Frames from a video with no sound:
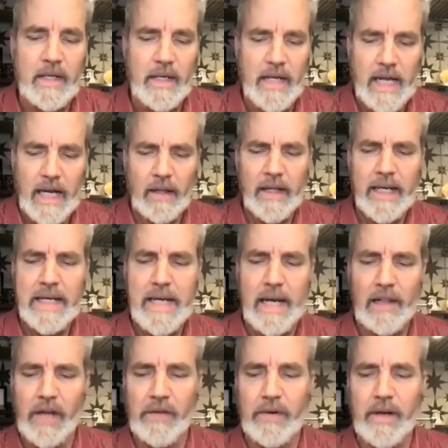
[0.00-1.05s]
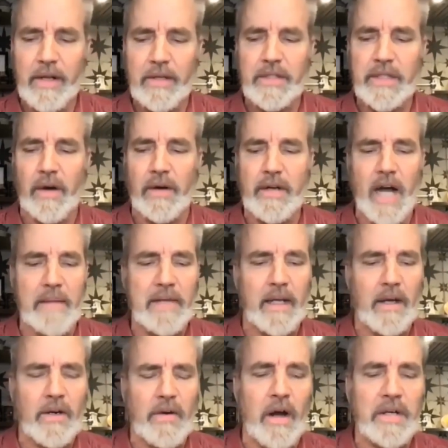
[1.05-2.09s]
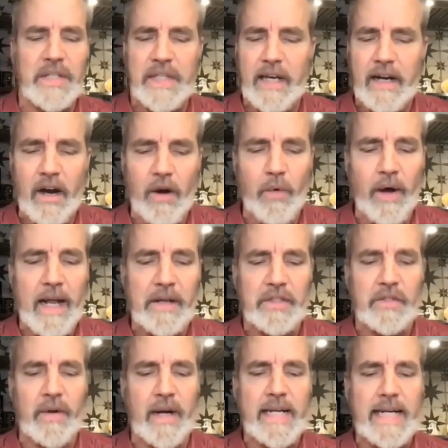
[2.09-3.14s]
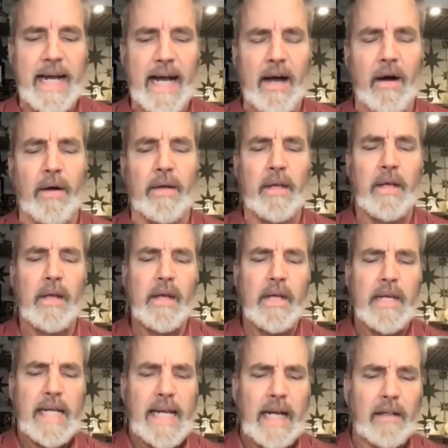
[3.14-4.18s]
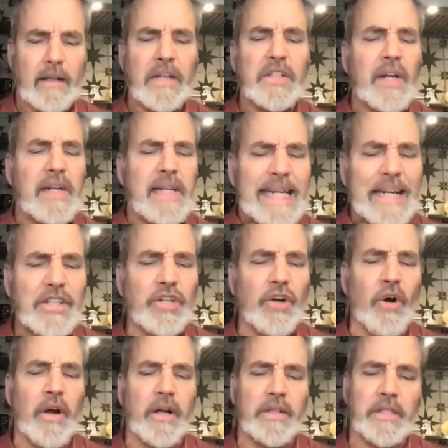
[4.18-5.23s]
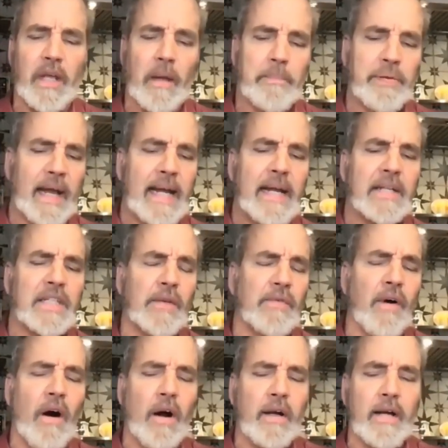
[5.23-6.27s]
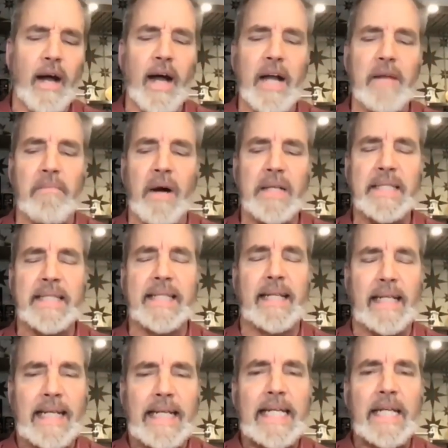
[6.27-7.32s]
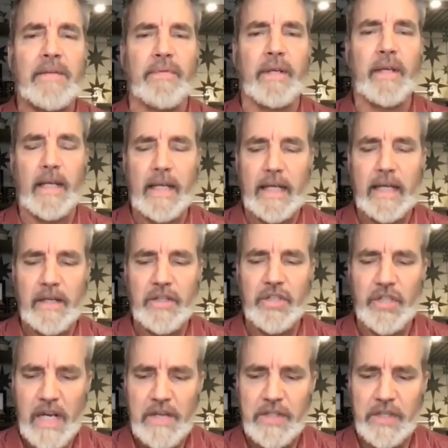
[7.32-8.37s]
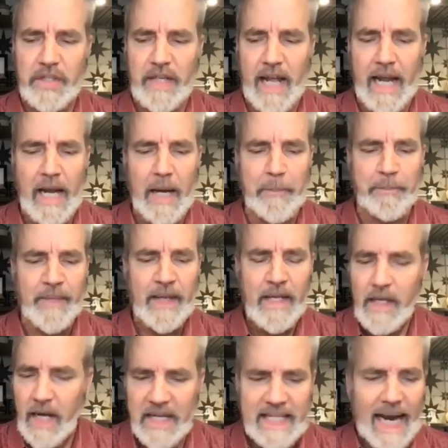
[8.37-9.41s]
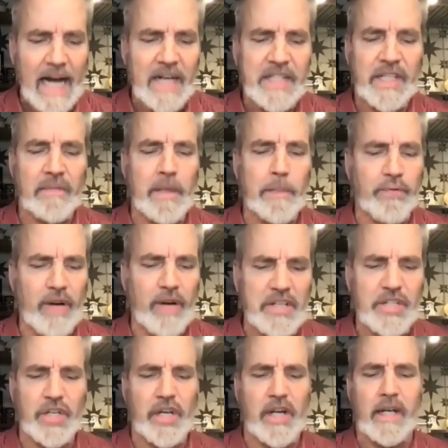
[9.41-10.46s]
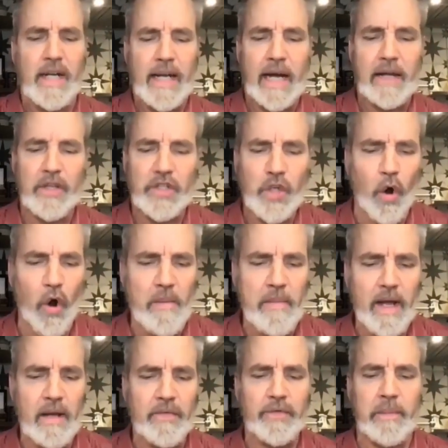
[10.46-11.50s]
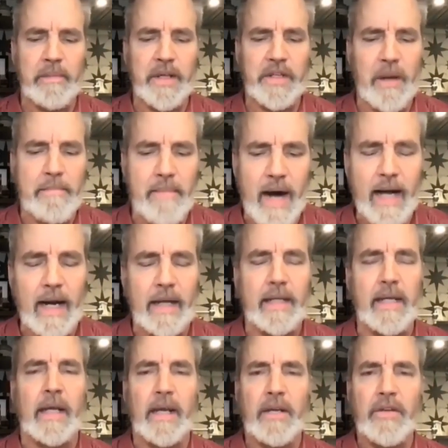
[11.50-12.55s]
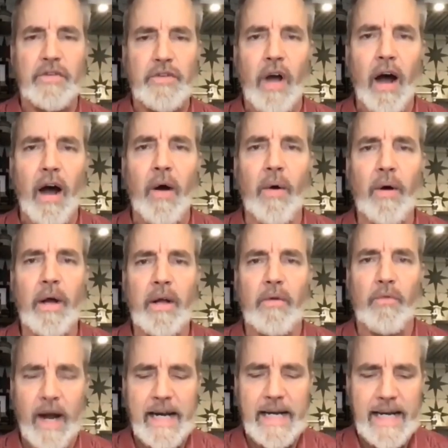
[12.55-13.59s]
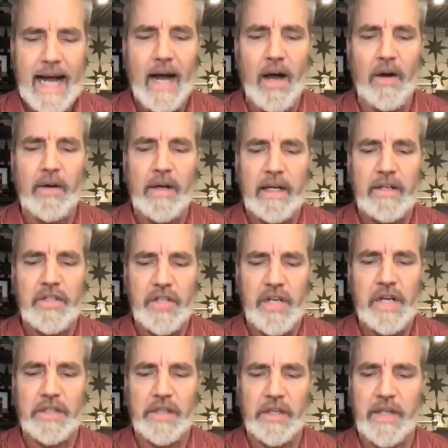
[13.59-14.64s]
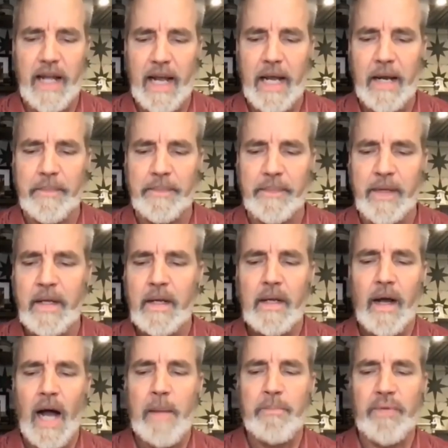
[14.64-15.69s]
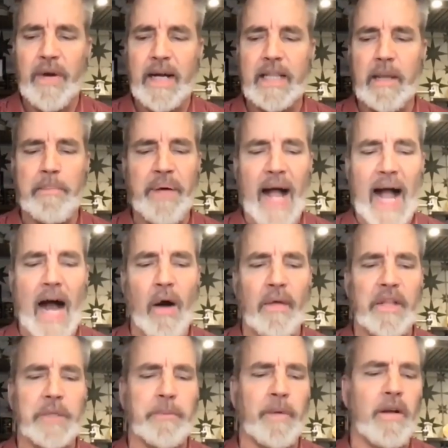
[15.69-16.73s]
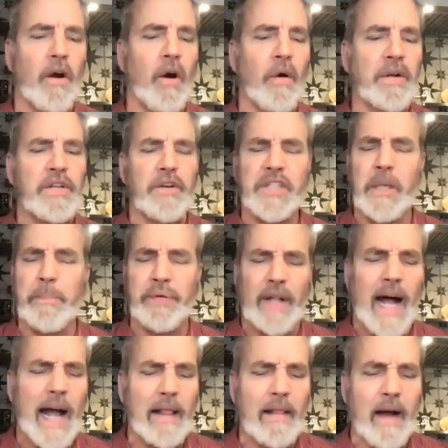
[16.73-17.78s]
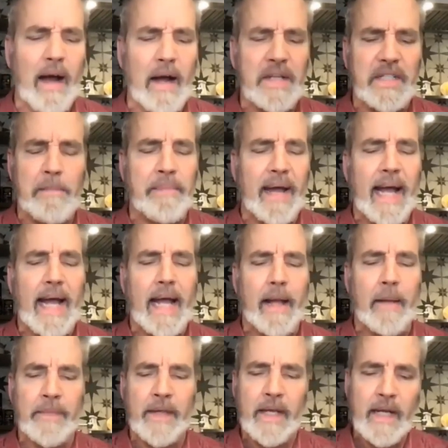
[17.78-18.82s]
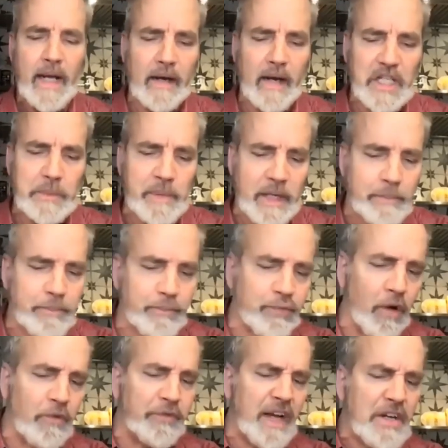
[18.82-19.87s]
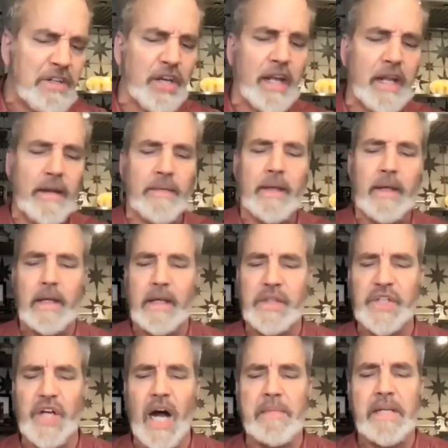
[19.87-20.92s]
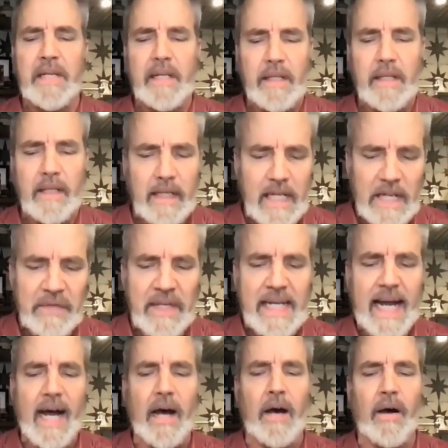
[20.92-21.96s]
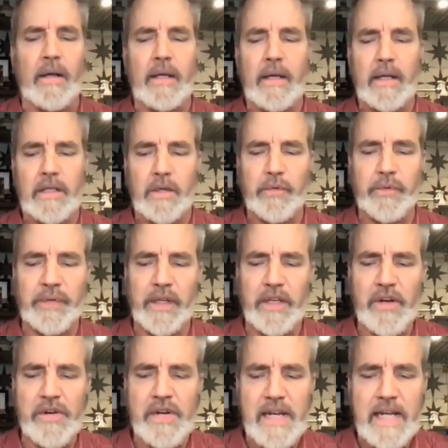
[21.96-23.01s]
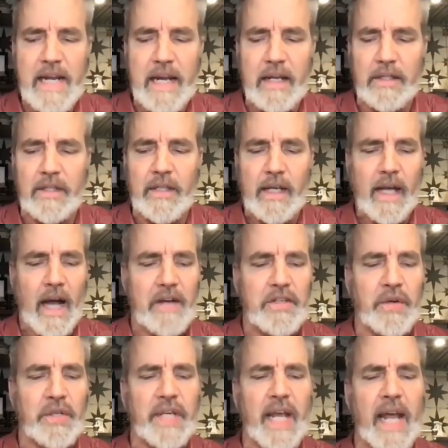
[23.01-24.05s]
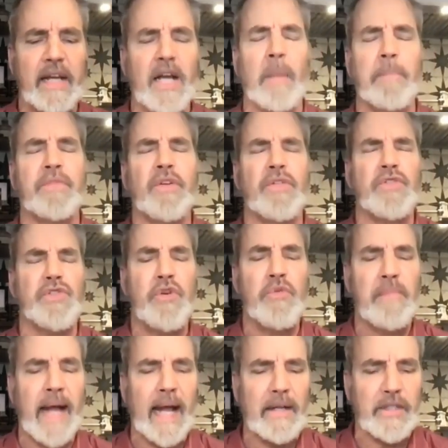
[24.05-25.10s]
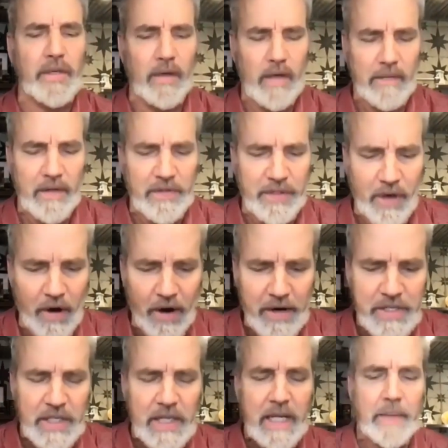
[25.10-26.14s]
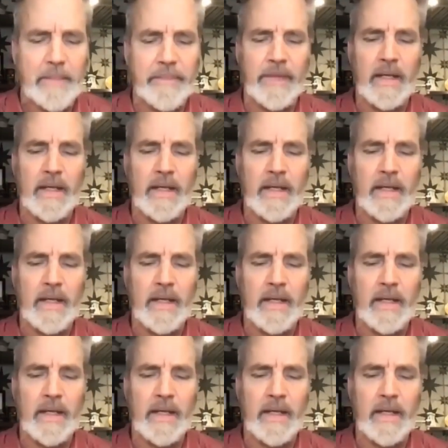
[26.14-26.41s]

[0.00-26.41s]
Healing and deliverance are coming across the airways right now. Healing to knee joints, pains of all kind must leave in Jesus' name. Attacks of depression and the torment from the demonic go right now in Jesus' name. I break the power that's been holding your supply lines at bay. And I speak provision is coming even now to fill your needs as you take up your new mantle of authority.